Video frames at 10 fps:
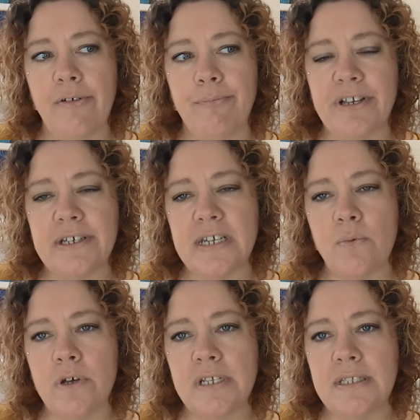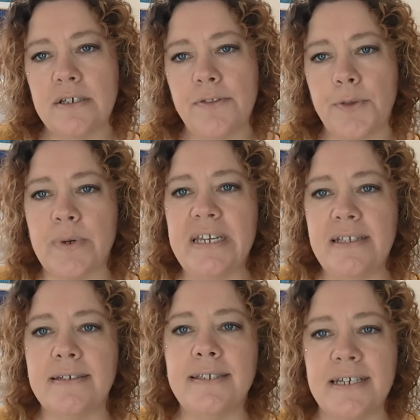because I wanted 3
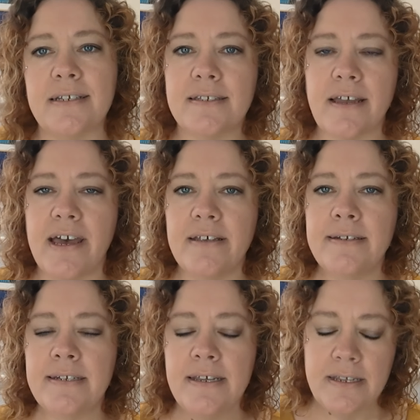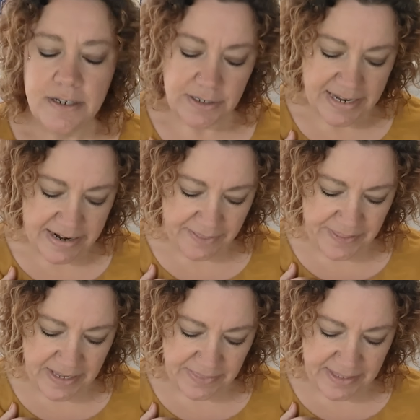distinct styles. And I
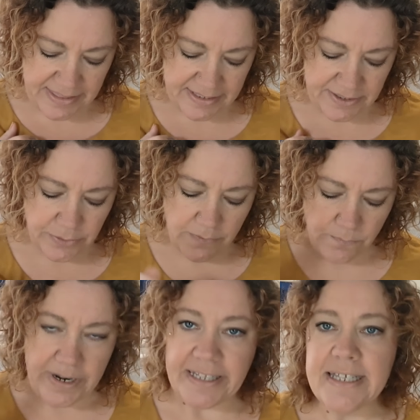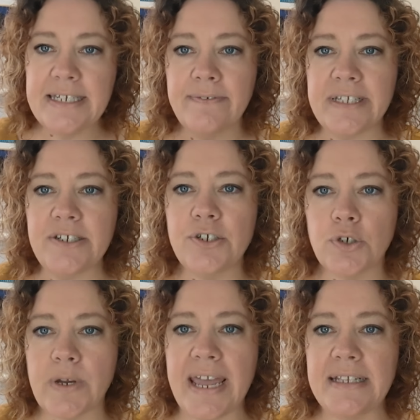think that this sort of relatively
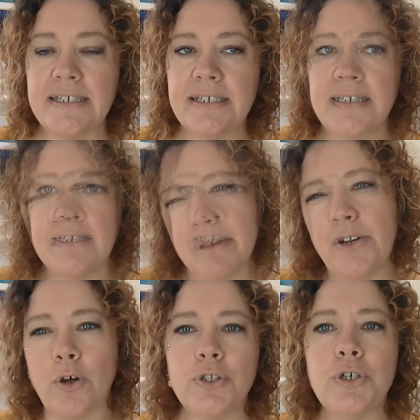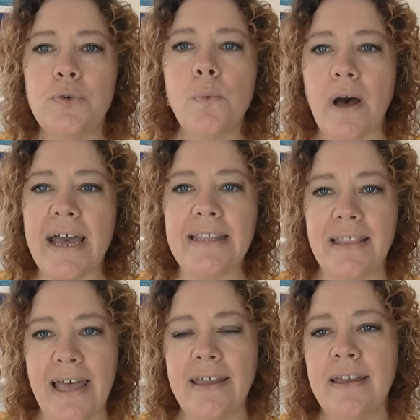straight but not too wide
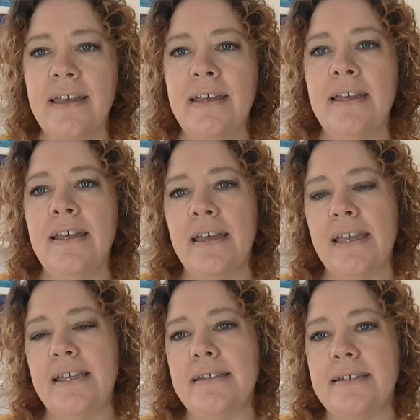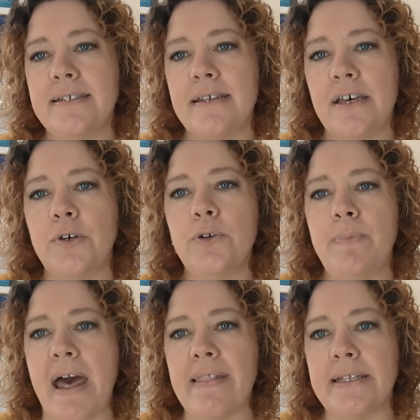leg is a good
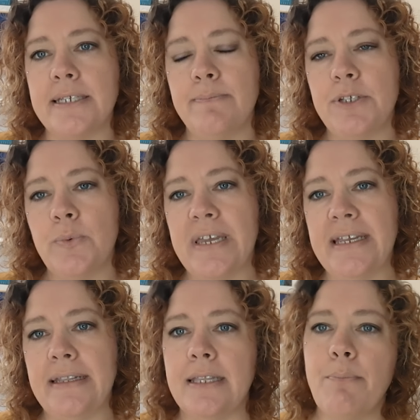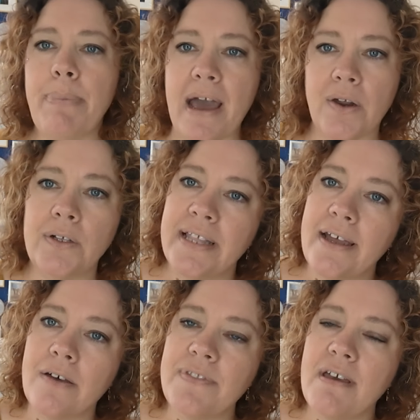balance between the barrel
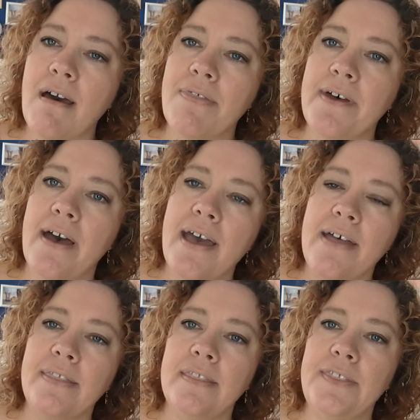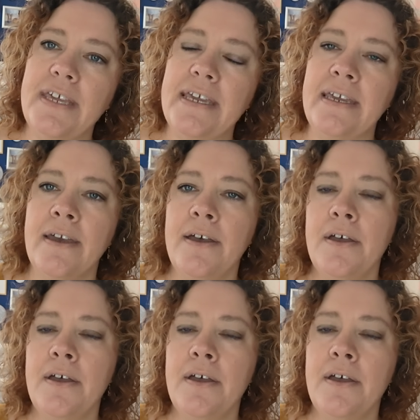leg of the Arthur and the